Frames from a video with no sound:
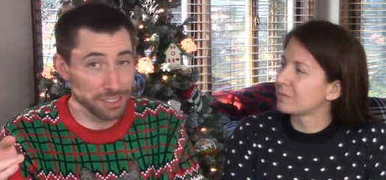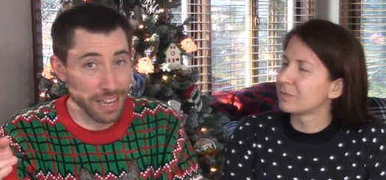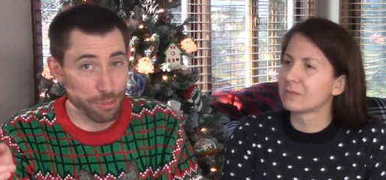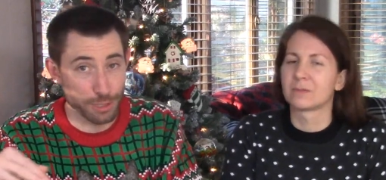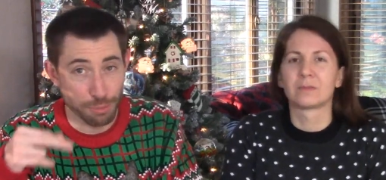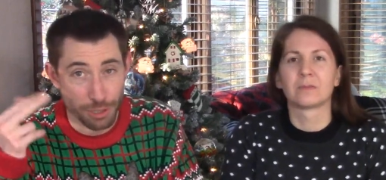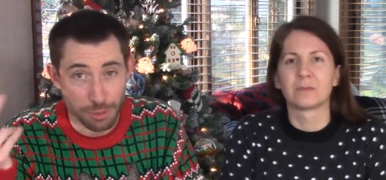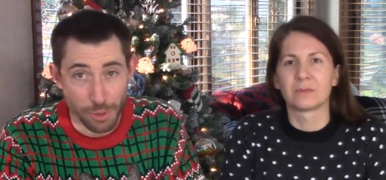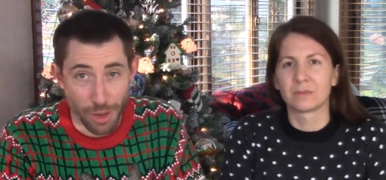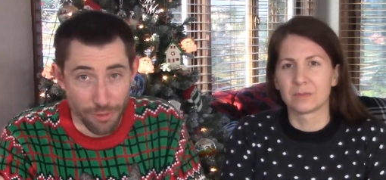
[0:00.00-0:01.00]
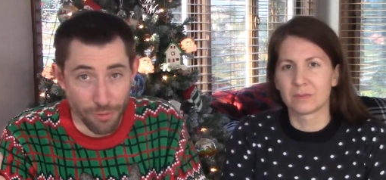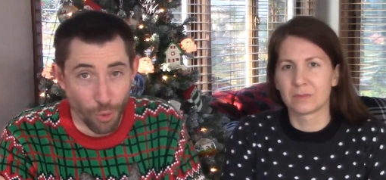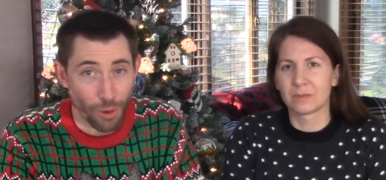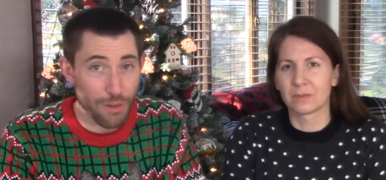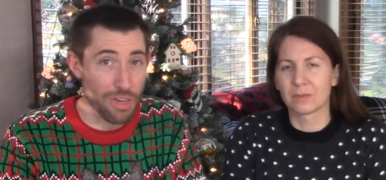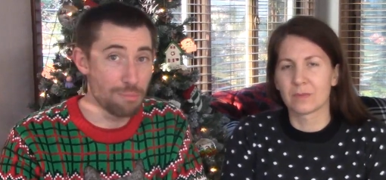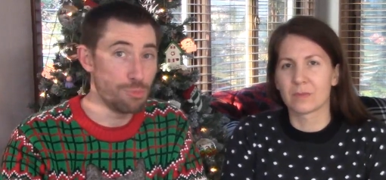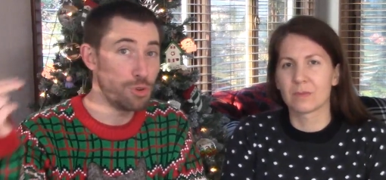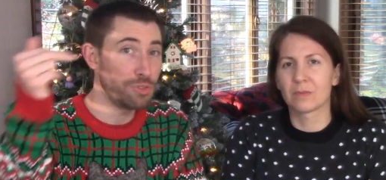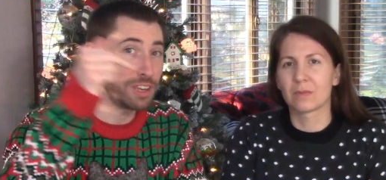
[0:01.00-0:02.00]
Speaker 1: of Death was supposed to be Wave four, they
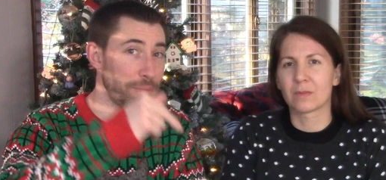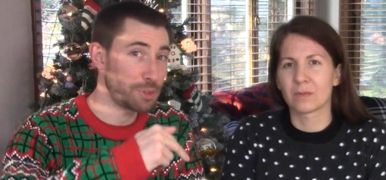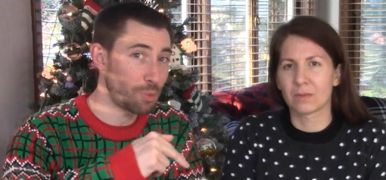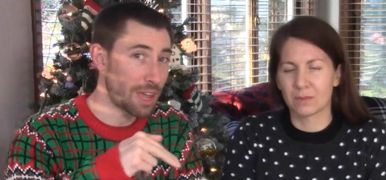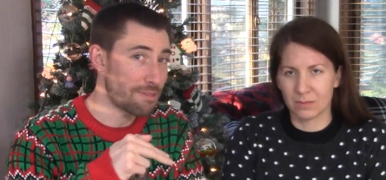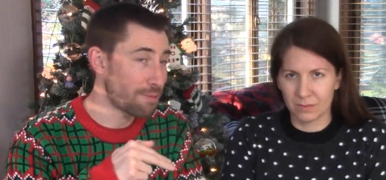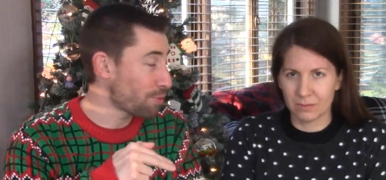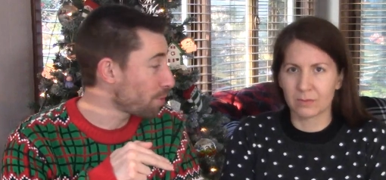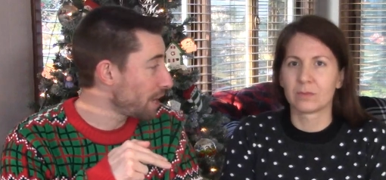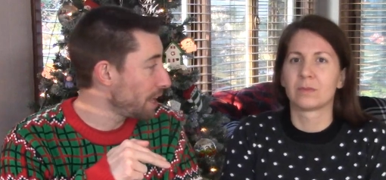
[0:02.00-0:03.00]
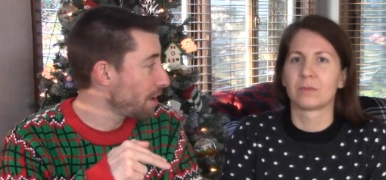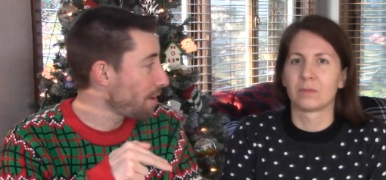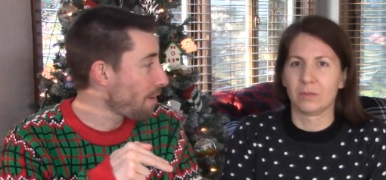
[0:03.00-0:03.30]
moved it up to Wave three.